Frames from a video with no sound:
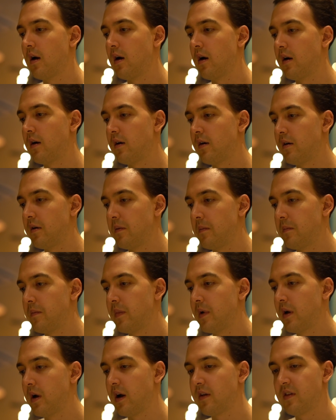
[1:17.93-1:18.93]
I
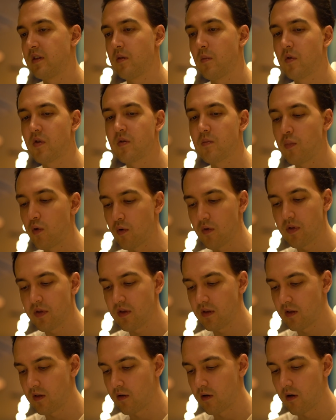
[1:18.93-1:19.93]
think the most important
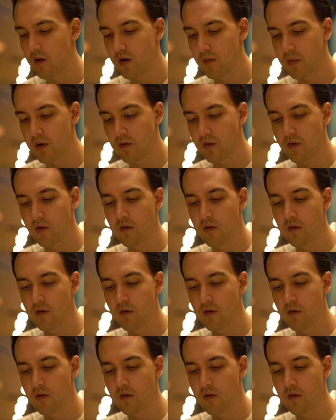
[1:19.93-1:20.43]
thing to talk about,